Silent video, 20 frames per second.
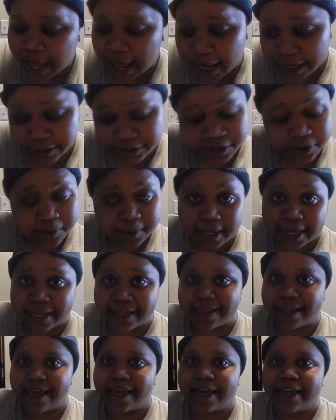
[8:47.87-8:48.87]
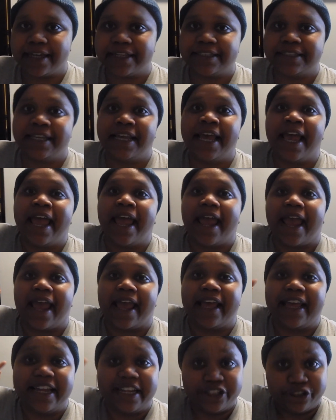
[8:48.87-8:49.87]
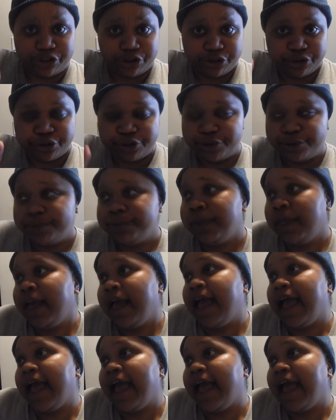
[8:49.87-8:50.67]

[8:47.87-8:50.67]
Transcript: I don't like eggs, it's true.